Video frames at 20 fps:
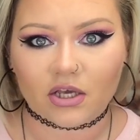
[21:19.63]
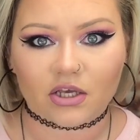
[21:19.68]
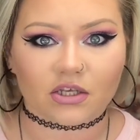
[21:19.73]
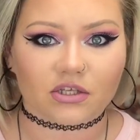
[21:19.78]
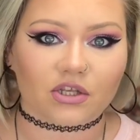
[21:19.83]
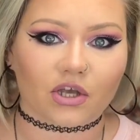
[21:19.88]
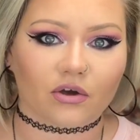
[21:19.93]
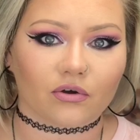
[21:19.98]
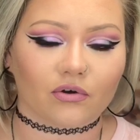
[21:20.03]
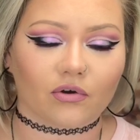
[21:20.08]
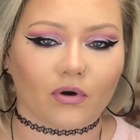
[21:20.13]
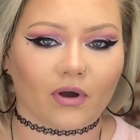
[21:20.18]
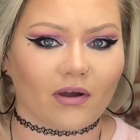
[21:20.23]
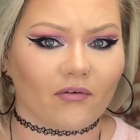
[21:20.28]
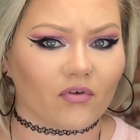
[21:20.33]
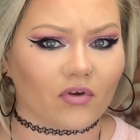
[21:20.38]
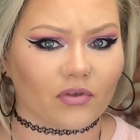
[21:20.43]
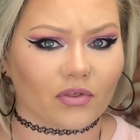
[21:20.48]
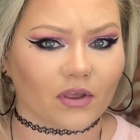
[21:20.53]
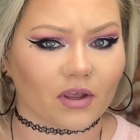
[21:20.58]
So don't
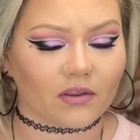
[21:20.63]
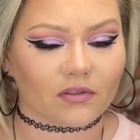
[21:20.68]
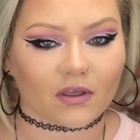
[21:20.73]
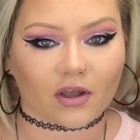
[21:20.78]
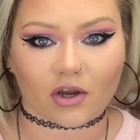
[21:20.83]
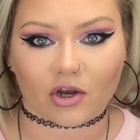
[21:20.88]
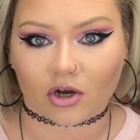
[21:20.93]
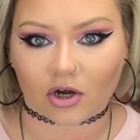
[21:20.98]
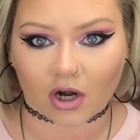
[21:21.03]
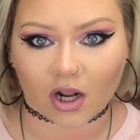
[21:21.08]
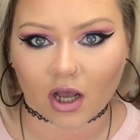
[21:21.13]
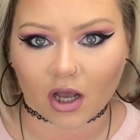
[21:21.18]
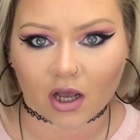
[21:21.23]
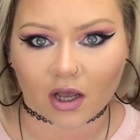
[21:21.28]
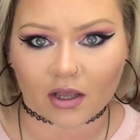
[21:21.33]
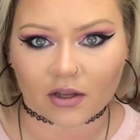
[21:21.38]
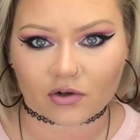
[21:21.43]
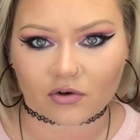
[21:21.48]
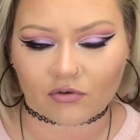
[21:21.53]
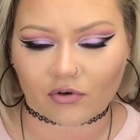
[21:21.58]
ever think that you're
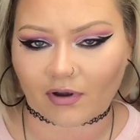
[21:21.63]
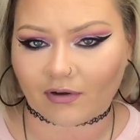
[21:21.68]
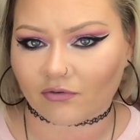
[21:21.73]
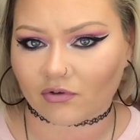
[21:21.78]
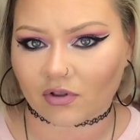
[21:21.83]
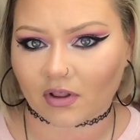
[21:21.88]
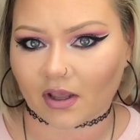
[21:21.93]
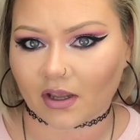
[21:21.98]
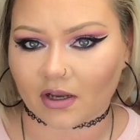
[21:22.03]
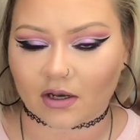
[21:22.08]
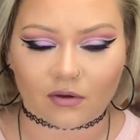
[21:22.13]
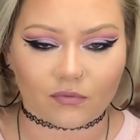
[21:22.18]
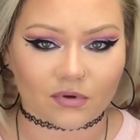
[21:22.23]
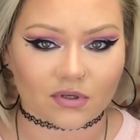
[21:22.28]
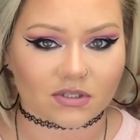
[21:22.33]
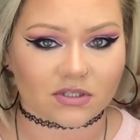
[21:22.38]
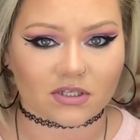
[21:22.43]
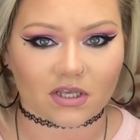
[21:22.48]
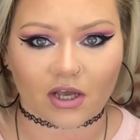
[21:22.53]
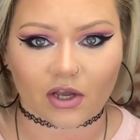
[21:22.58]
not, and don't ever let
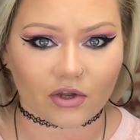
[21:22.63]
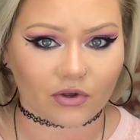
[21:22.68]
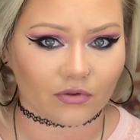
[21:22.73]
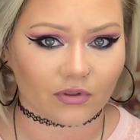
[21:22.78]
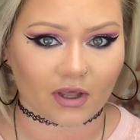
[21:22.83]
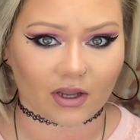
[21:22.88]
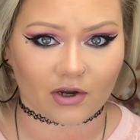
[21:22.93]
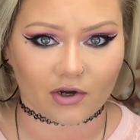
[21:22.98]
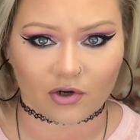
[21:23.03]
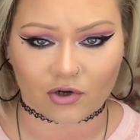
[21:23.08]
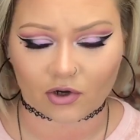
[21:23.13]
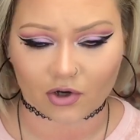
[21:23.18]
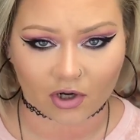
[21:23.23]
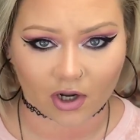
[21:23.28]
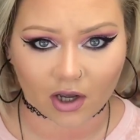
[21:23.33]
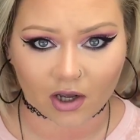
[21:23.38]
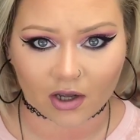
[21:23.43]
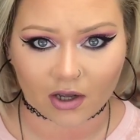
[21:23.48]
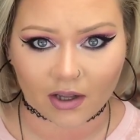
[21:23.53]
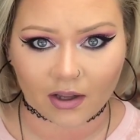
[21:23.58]
anyone tell you that you're
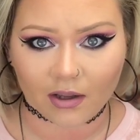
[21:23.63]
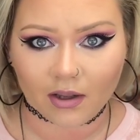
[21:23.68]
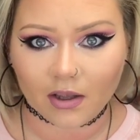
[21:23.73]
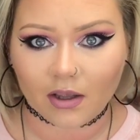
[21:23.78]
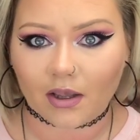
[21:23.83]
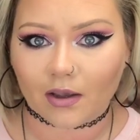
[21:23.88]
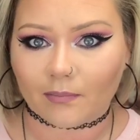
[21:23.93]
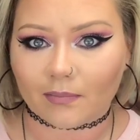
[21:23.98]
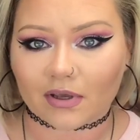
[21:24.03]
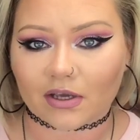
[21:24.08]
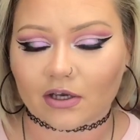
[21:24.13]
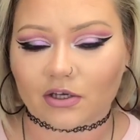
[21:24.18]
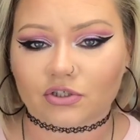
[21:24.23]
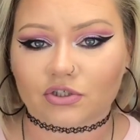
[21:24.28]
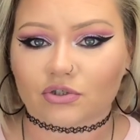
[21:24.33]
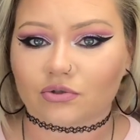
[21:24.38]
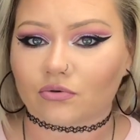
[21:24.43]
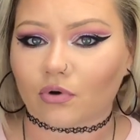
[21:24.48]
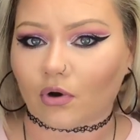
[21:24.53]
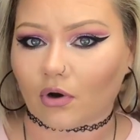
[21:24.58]
not,
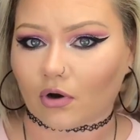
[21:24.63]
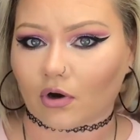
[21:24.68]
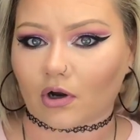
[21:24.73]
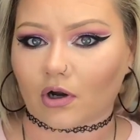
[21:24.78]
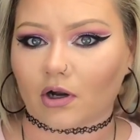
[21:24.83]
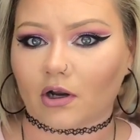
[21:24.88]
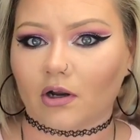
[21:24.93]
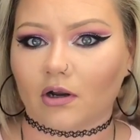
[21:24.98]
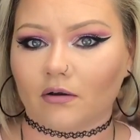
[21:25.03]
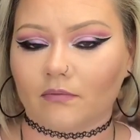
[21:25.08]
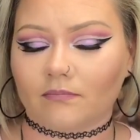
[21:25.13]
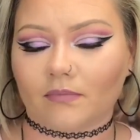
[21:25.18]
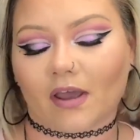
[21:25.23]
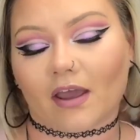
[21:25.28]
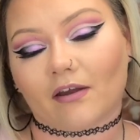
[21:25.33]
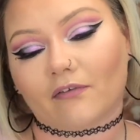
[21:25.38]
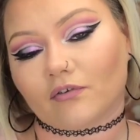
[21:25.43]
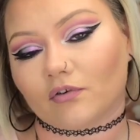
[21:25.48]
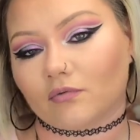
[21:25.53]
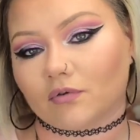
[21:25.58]
because you are.
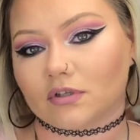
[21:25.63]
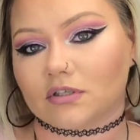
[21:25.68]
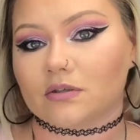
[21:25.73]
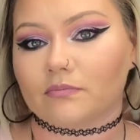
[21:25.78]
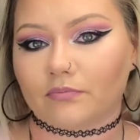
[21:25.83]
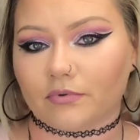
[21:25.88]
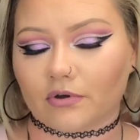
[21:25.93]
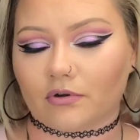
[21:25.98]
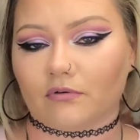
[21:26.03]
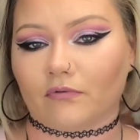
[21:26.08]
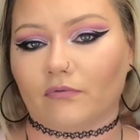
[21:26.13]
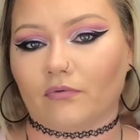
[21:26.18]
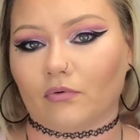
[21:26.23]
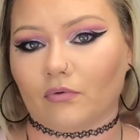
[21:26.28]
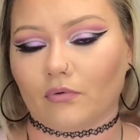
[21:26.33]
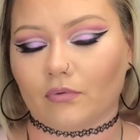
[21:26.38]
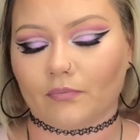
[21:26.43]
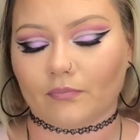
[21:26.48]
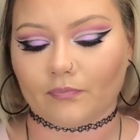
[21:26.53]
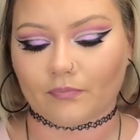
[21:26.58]
Everyone's
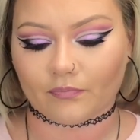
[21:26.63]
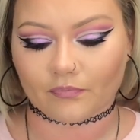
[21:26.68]
beautiful.